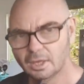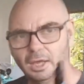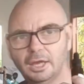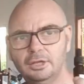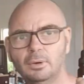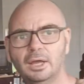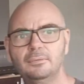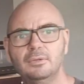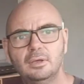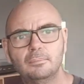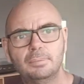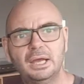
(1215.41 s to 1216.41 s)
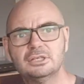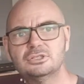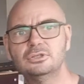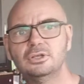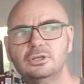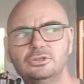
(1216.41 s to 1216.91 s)
Anyway, back to
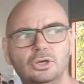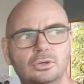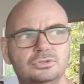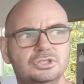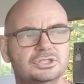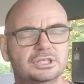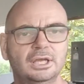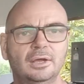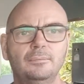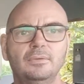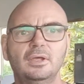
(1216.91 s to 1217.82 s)
the doses here.